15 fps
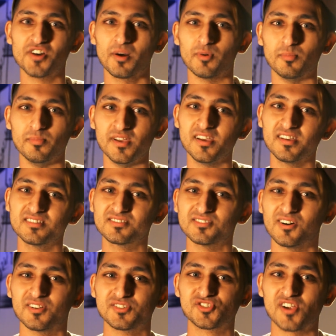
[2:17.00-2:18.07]
it up a bit,
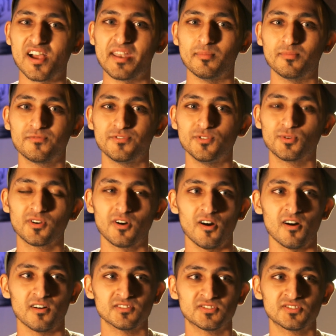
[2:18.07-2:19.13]
so I'll try a few
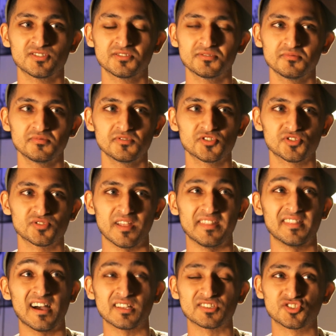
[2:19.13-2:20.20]
cars,
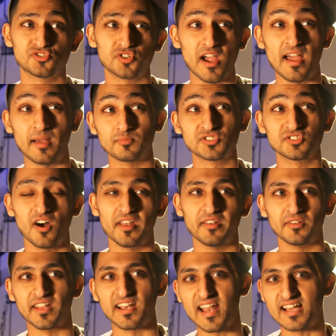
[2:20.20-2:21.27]
and I'm starting
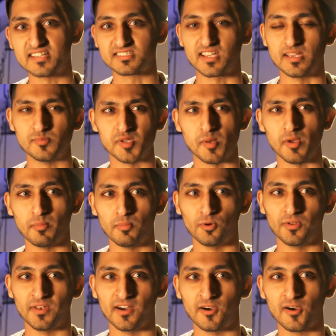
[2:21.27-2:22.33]
on the landscapes a bit
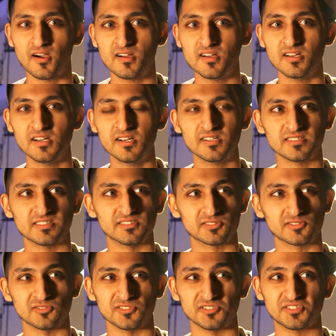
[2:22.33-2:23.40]
more now,
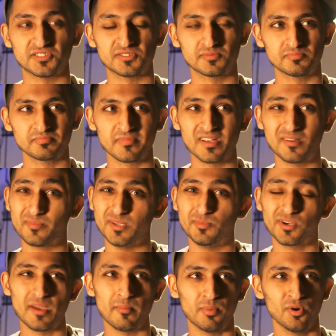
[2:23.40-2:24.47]
because
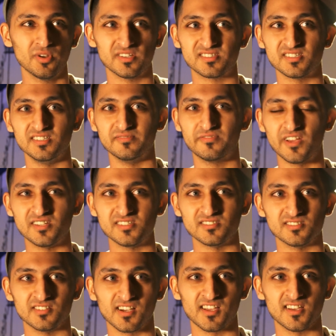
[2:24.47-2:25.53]
people get bored of seeing
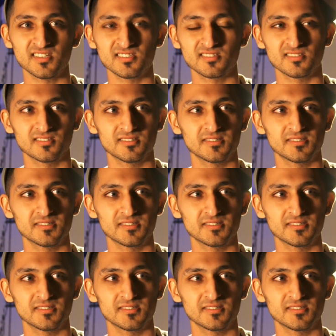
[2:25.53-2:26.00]
faces, I guess.